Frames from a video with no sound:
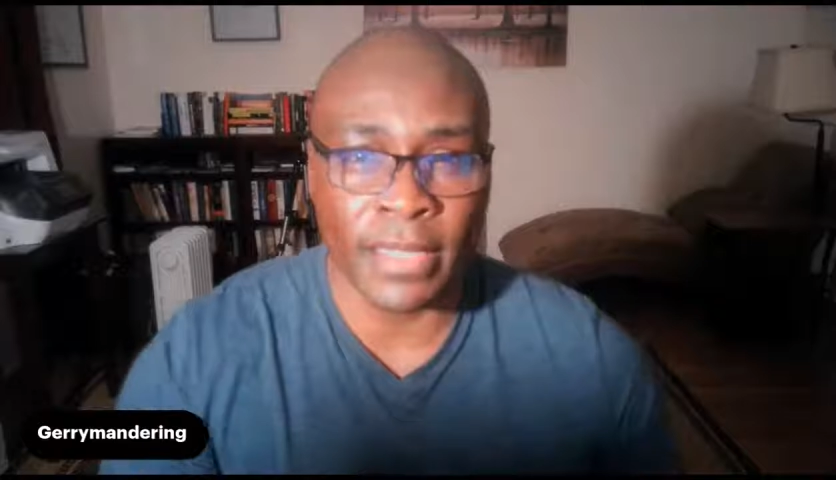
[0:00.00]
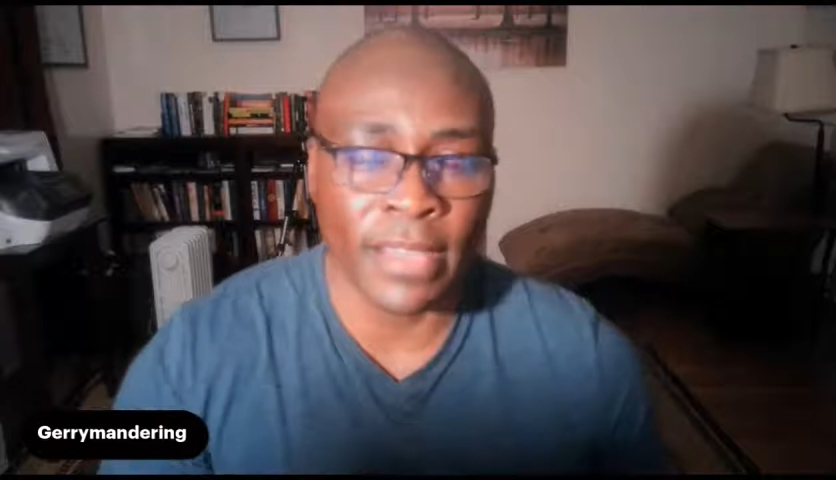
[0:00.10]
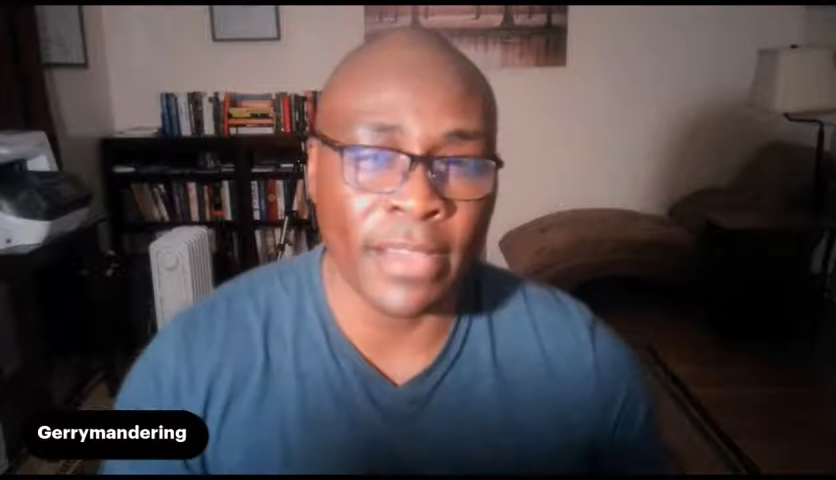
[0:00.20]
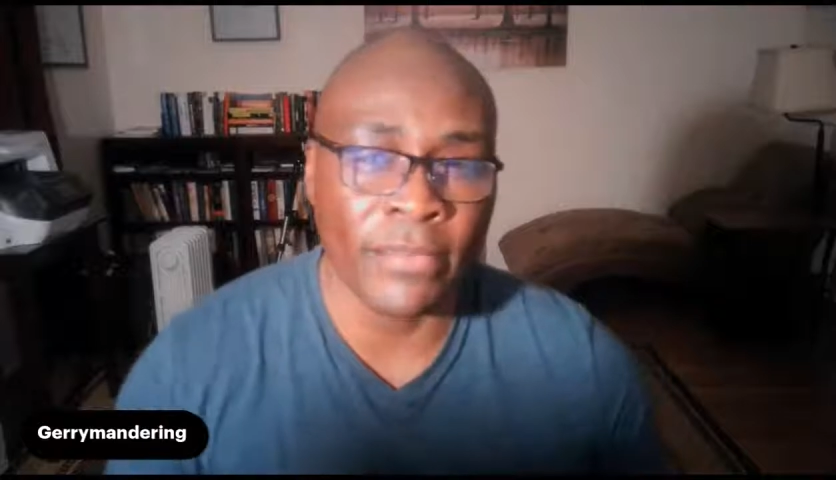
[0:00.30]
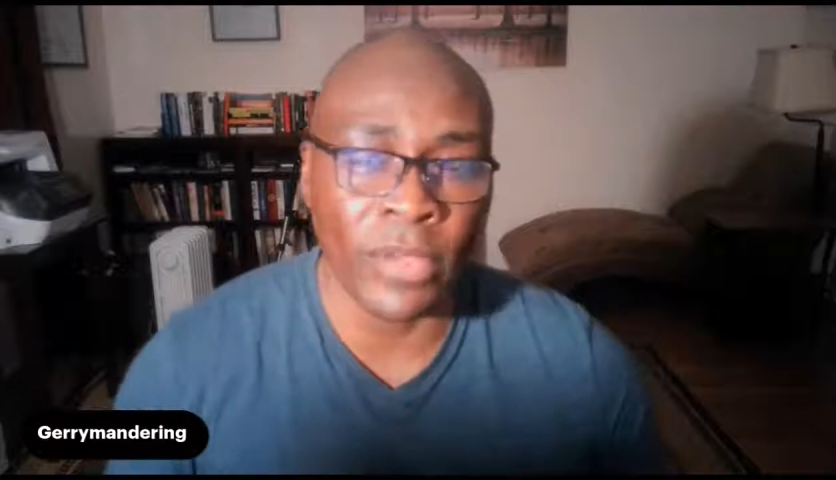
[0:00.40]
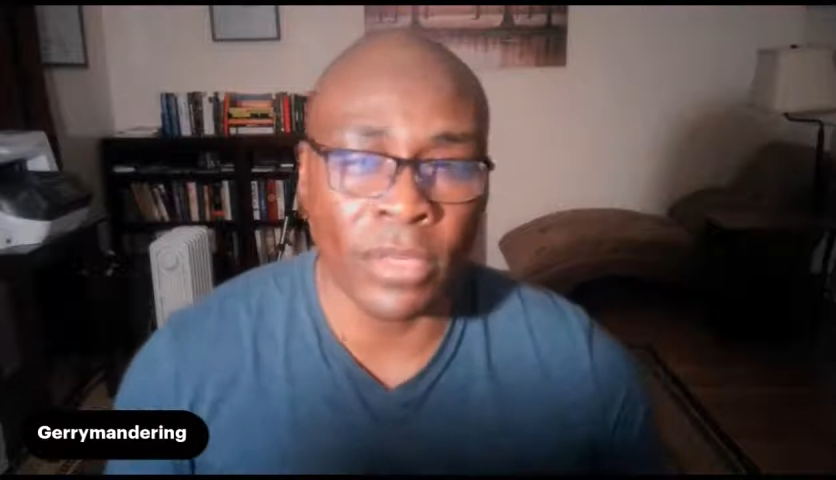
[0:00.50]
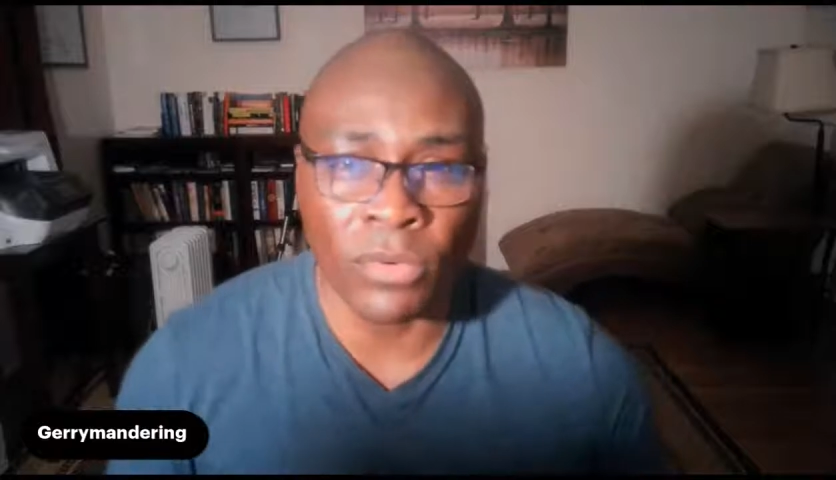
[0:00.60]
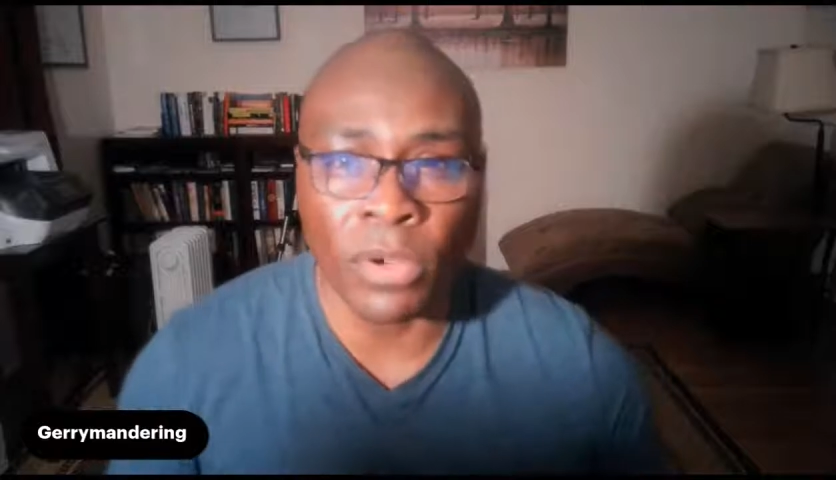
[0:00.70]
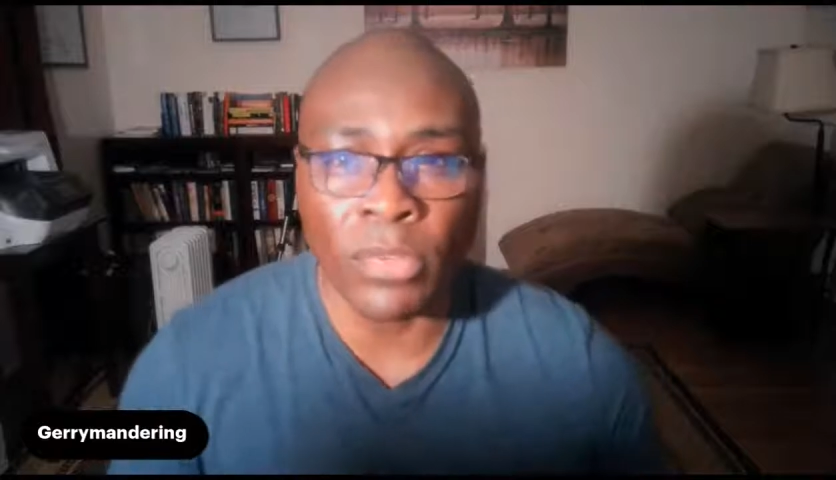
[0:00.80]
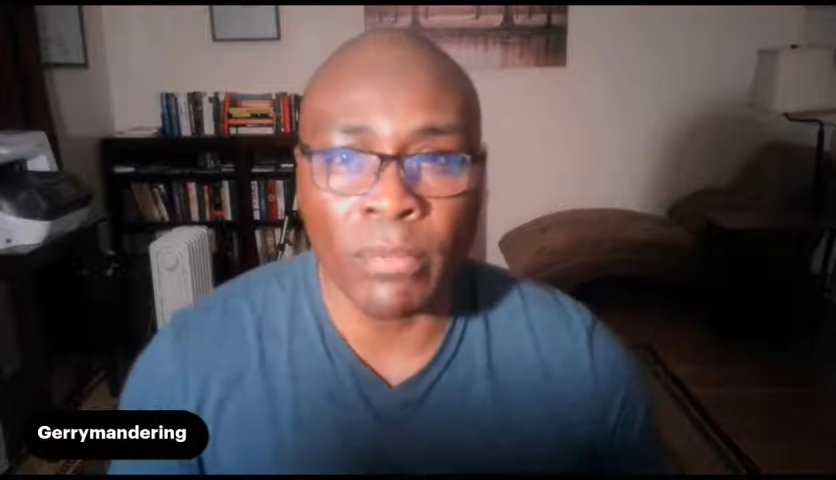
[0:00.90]
that have
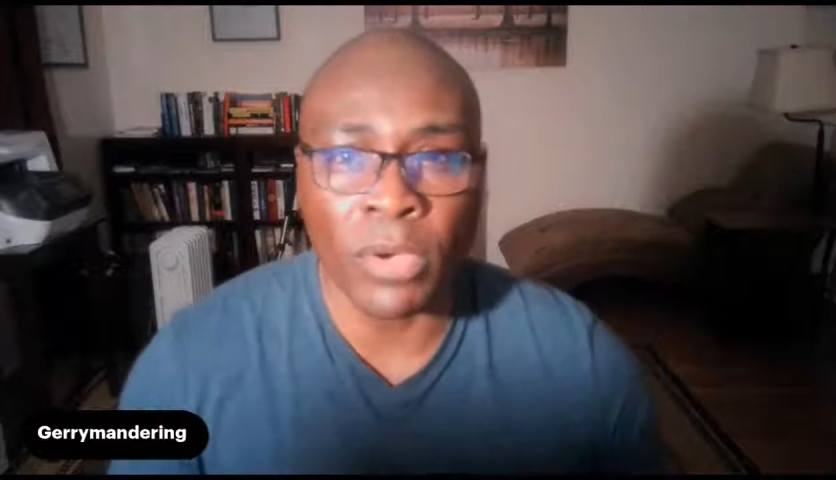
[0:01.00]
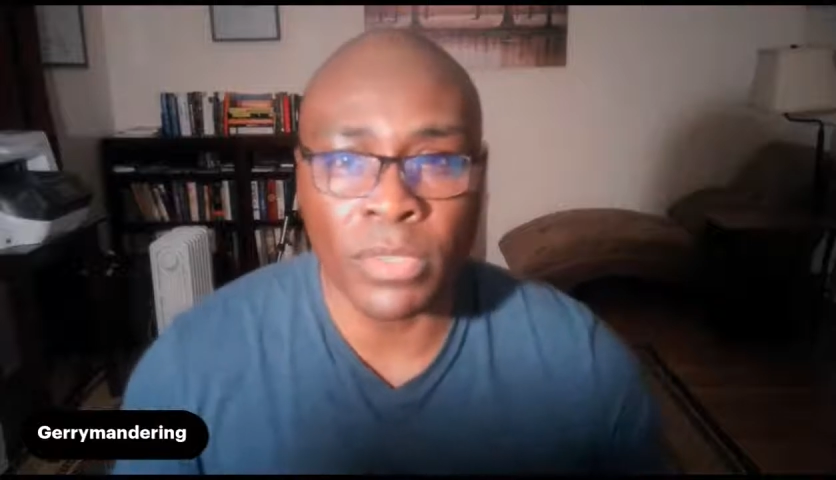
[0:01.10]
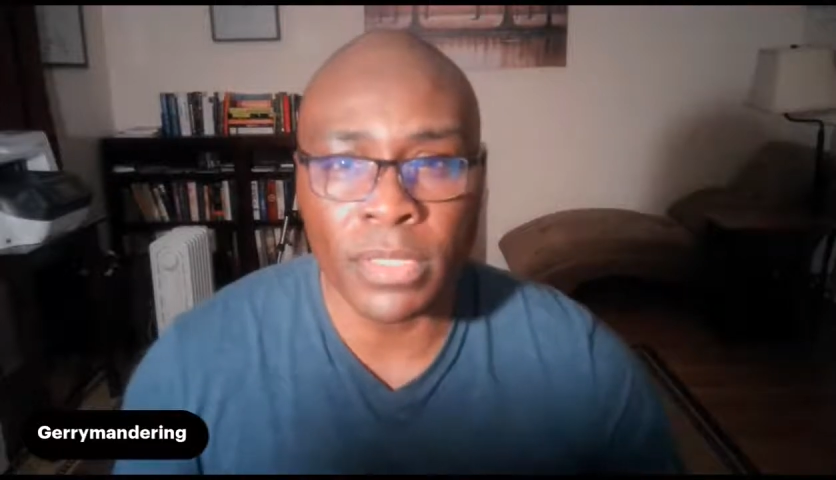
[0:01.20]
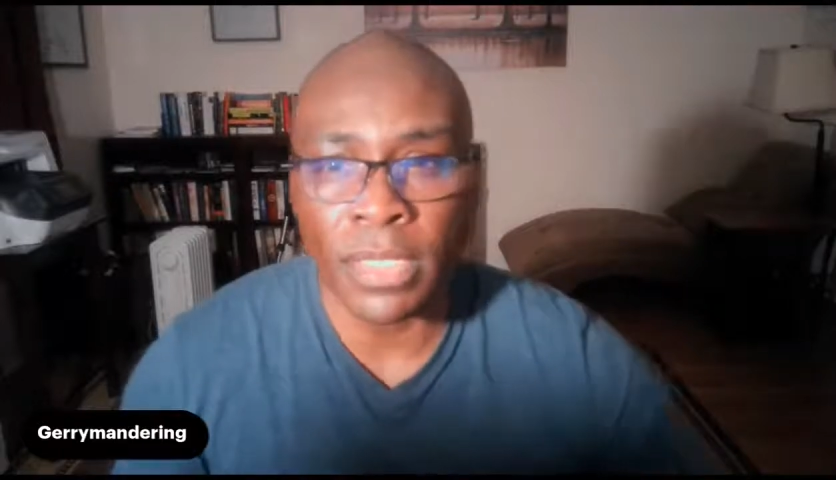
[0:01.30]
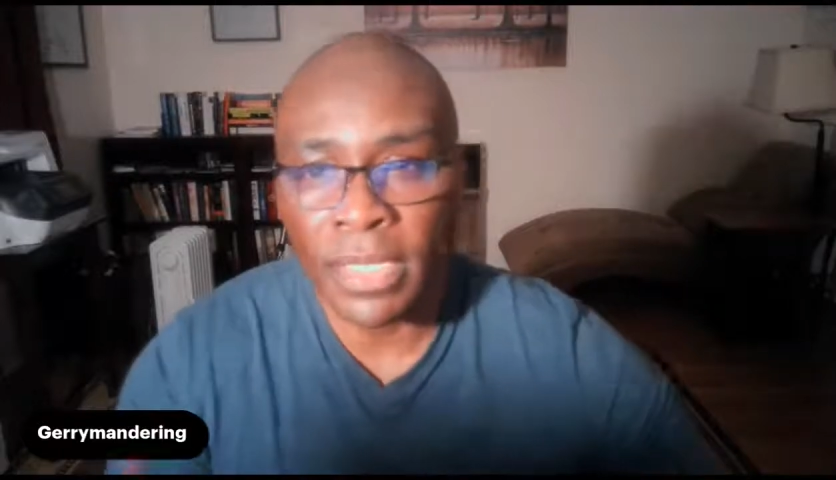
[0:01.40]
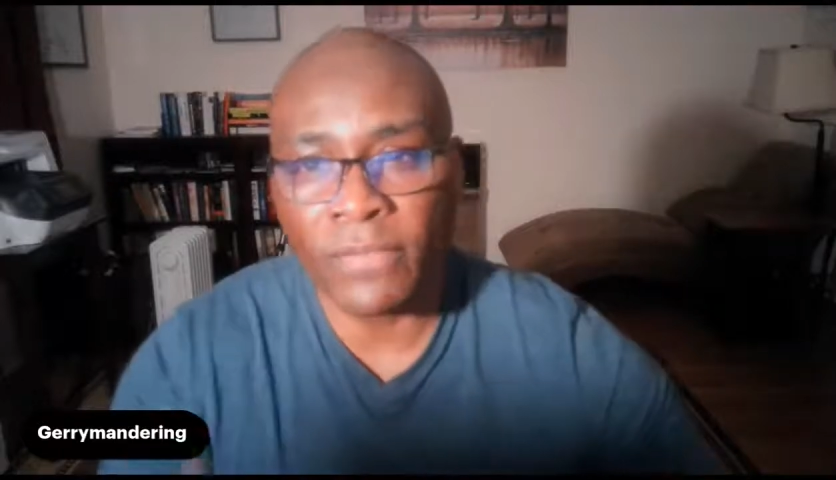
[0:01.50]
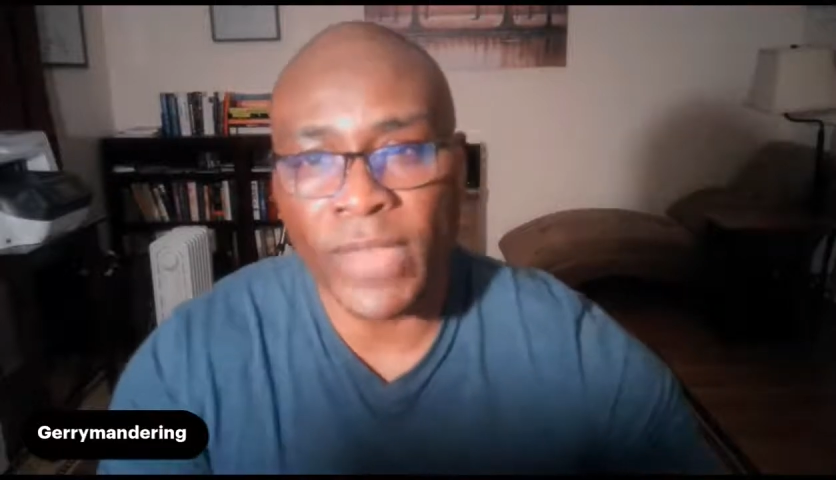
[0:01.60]
grown the most.